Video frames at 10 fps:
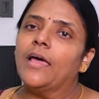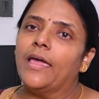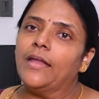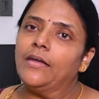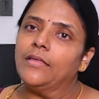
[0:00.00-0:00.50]

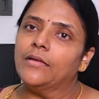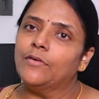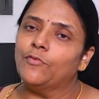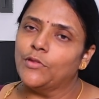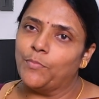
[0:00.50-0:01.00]
And
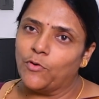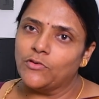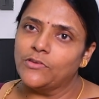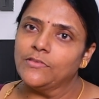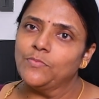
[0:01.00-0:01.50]
for the
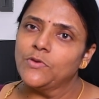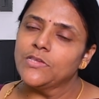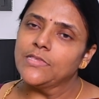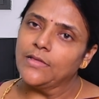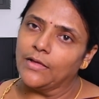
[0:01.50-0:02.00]
projects which
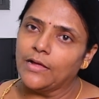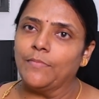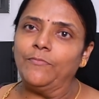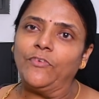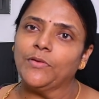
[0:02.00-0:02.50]
has
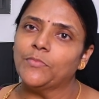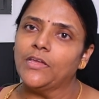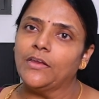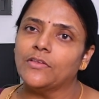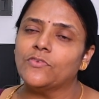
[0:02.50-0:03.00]
come from the
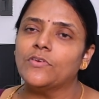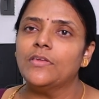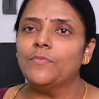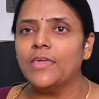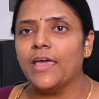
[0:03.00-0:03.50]

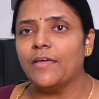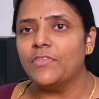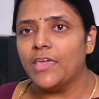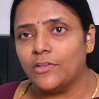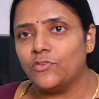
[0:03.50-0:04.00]
industry, we have
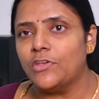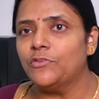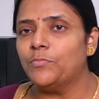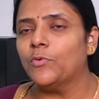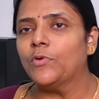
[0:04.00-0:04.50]
the
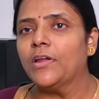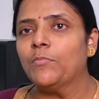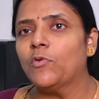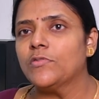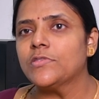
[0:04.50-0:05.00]
exchange
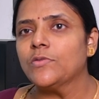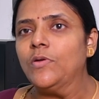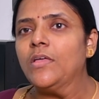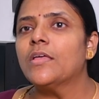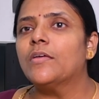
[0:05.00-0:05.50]
program also.